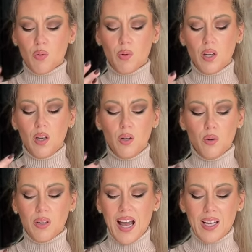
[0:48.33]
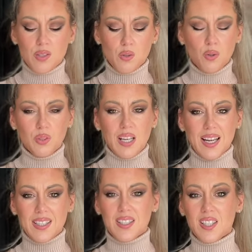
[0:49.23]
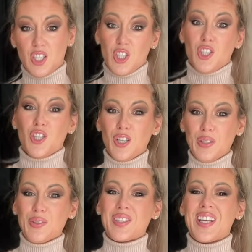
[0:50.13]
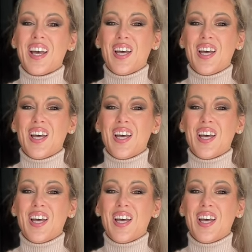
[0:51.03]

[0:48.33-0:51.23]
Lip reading: will look as good as she looks.